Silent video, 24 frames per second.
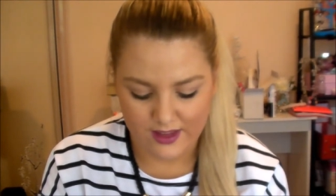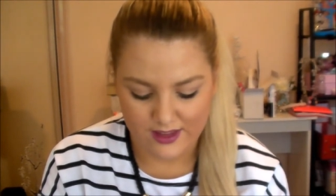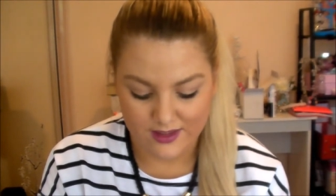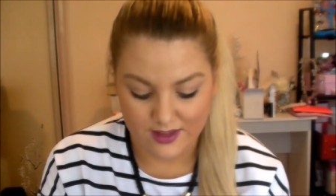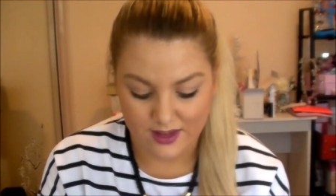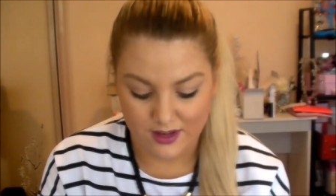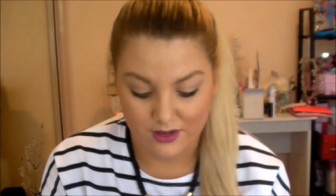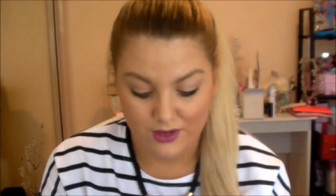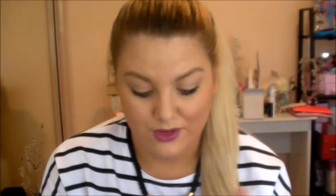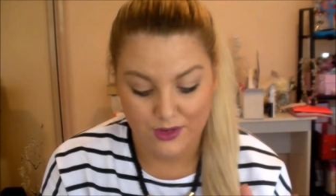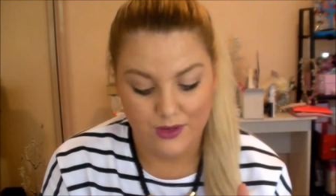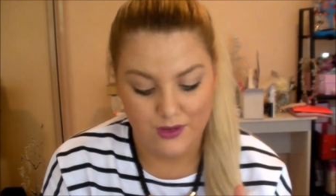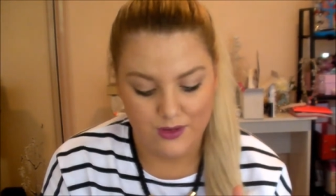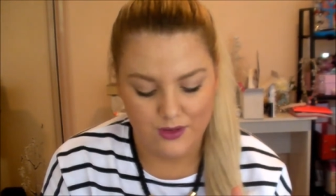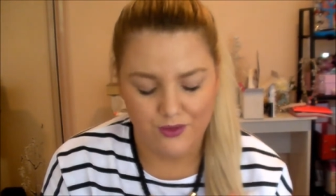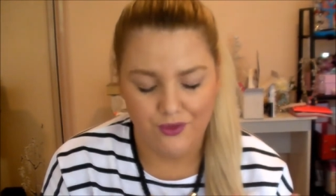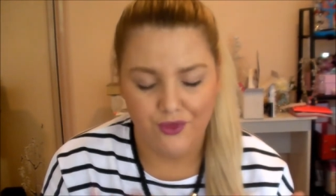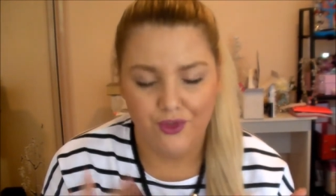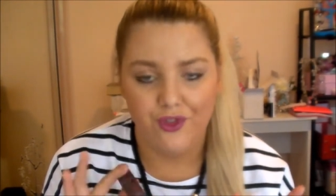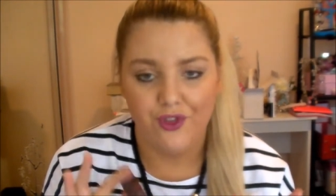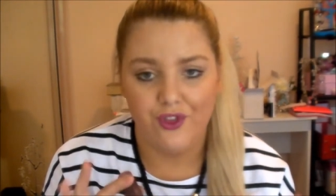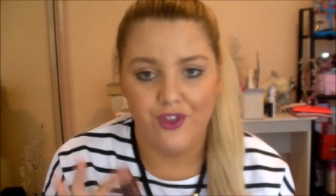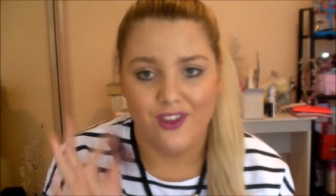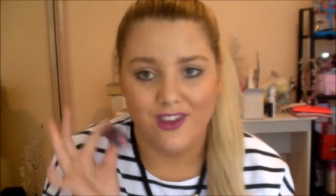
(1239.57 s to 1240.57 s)
It's
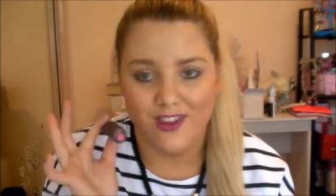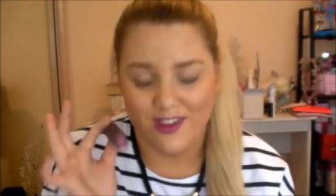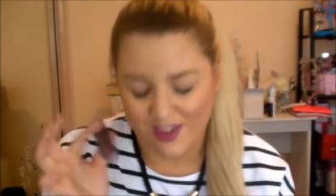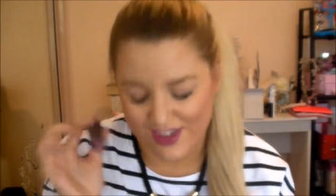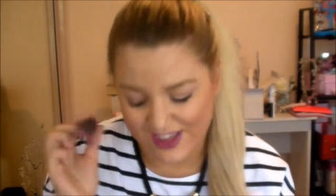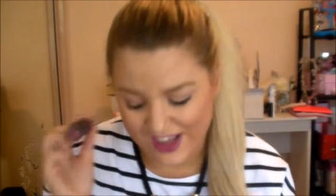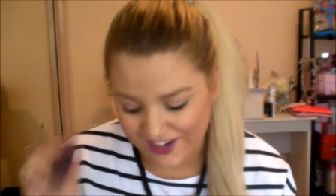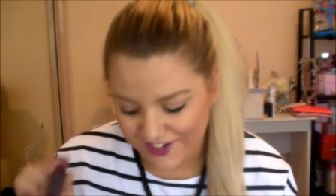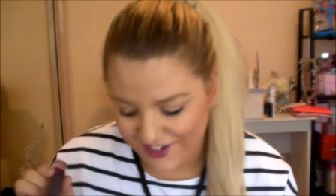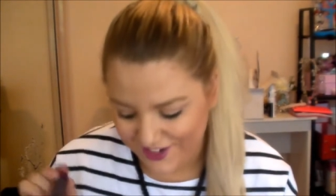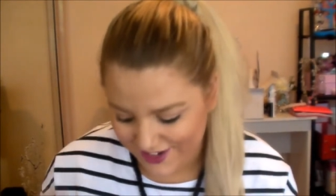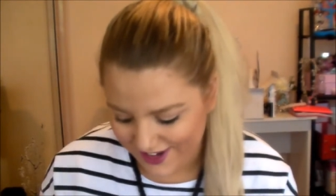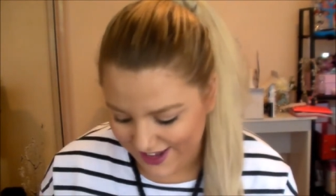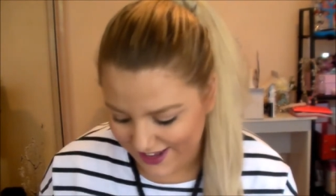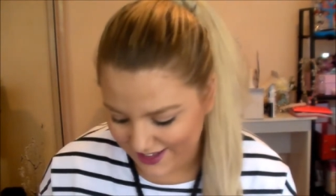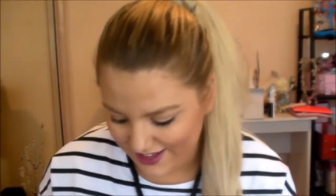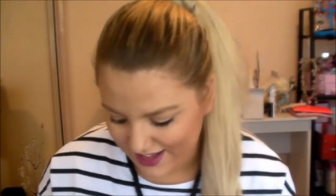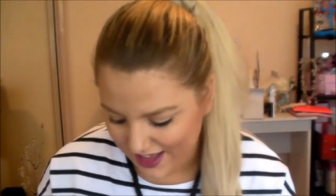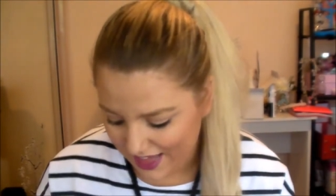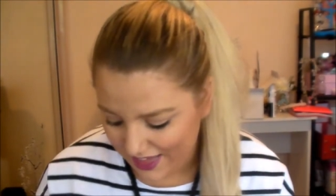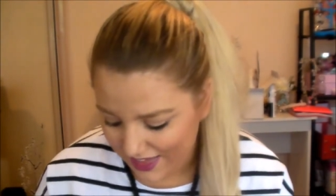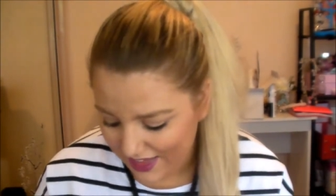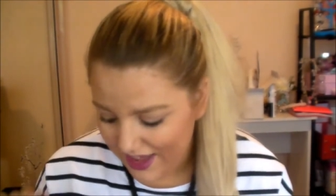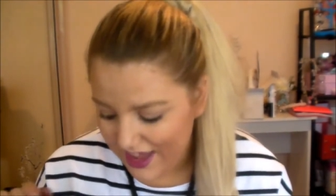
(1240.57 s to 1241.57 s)
such a nice
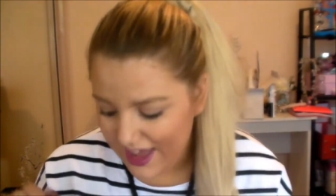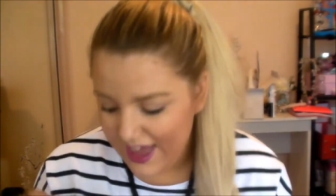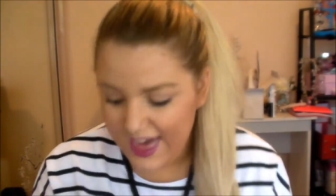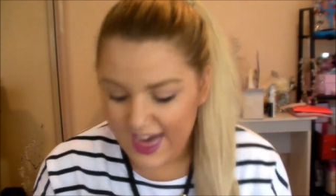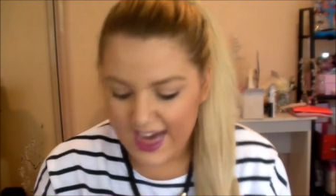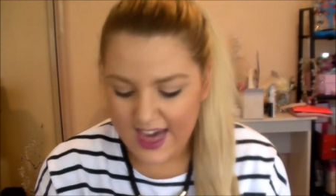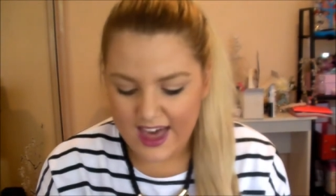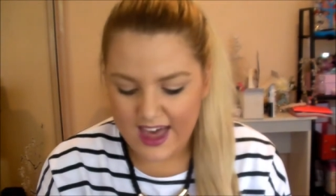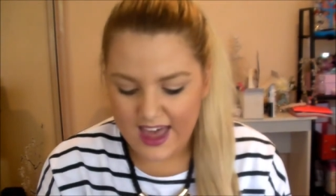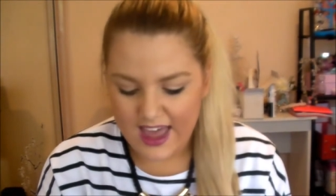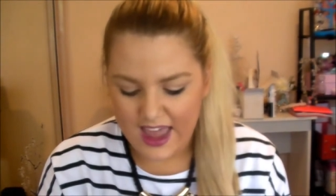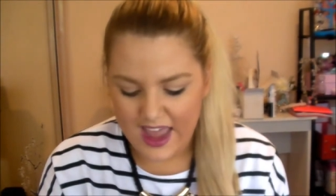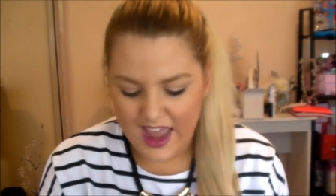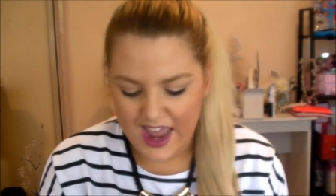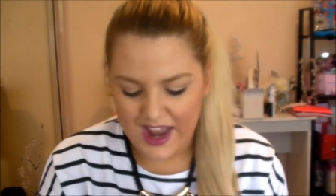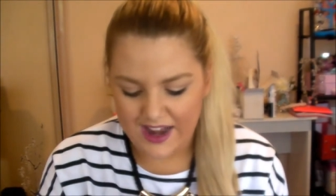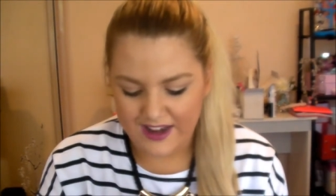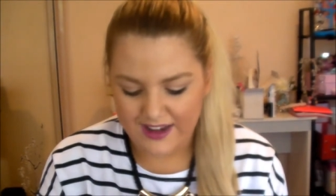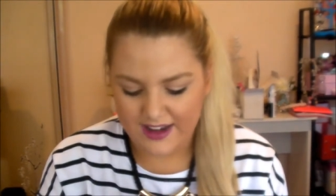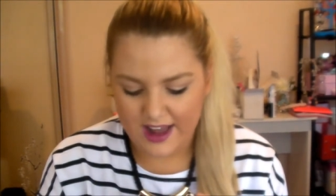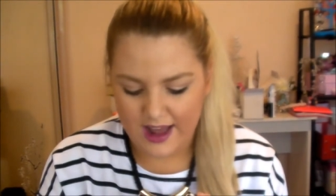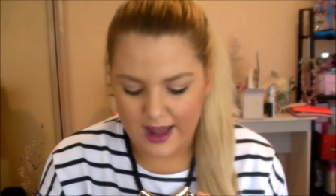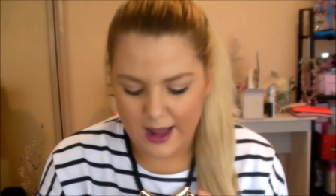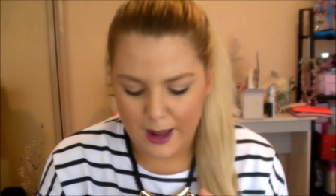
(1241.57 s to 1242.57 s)
colour,
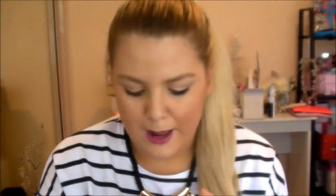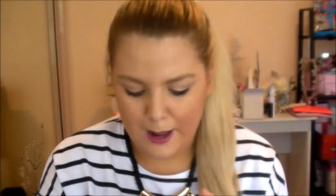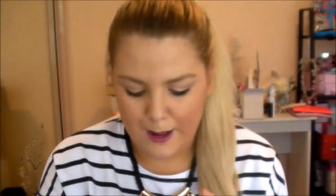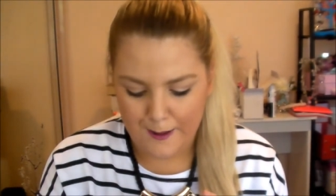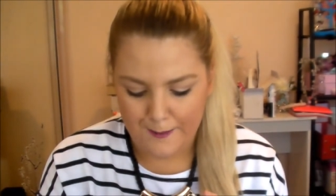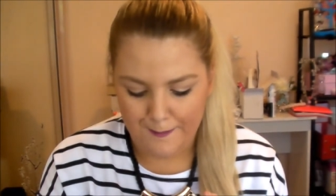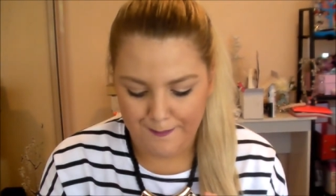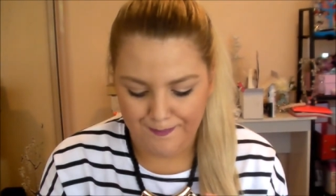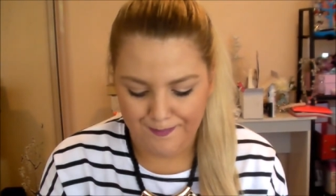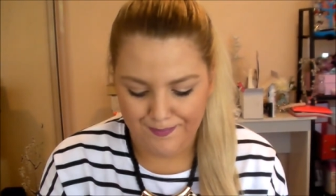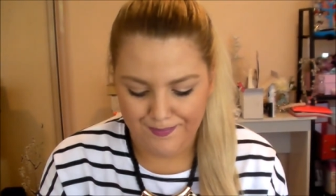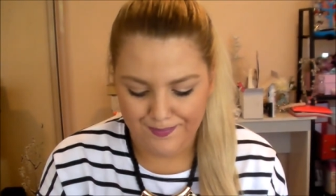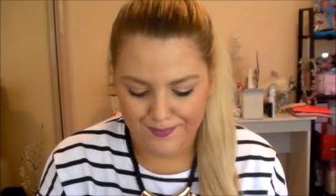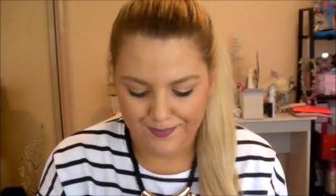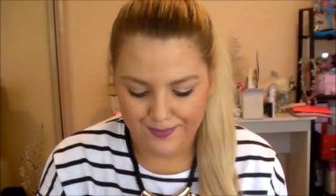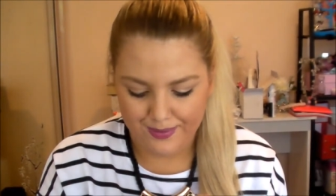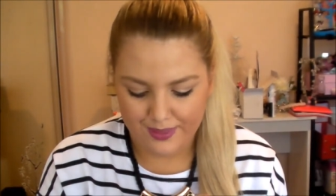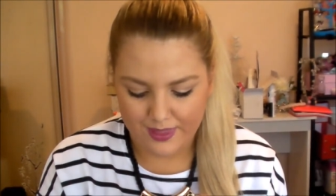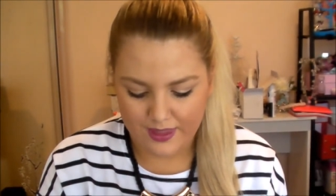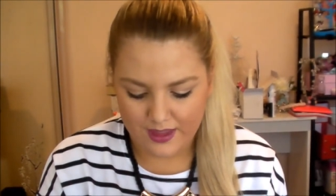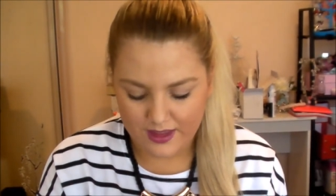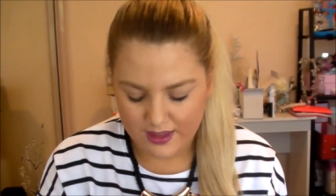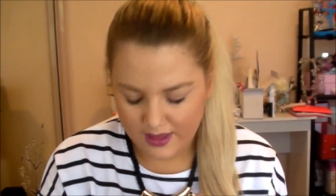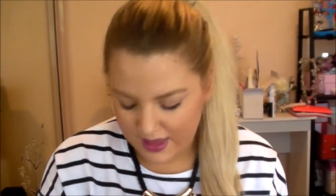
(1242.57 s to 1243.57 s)
and
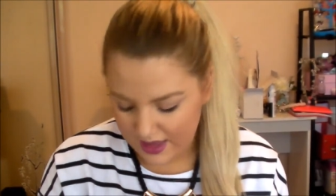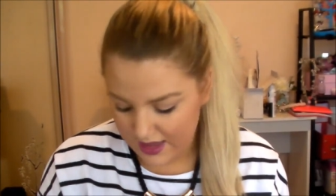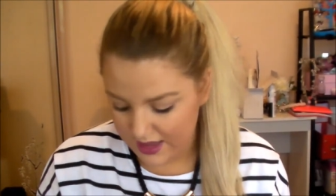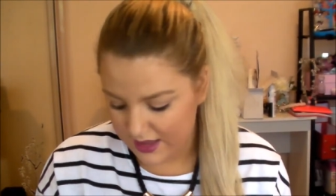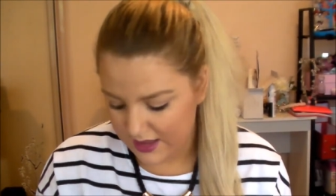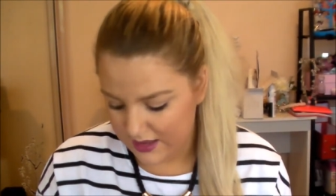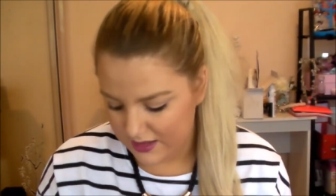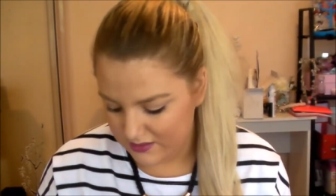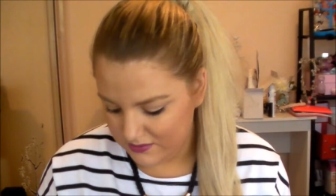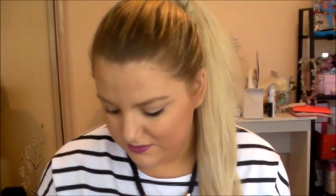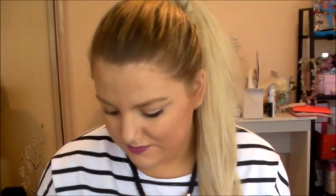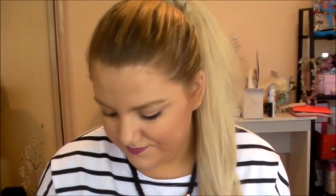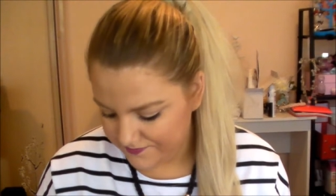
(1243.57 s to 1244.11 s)
yeah.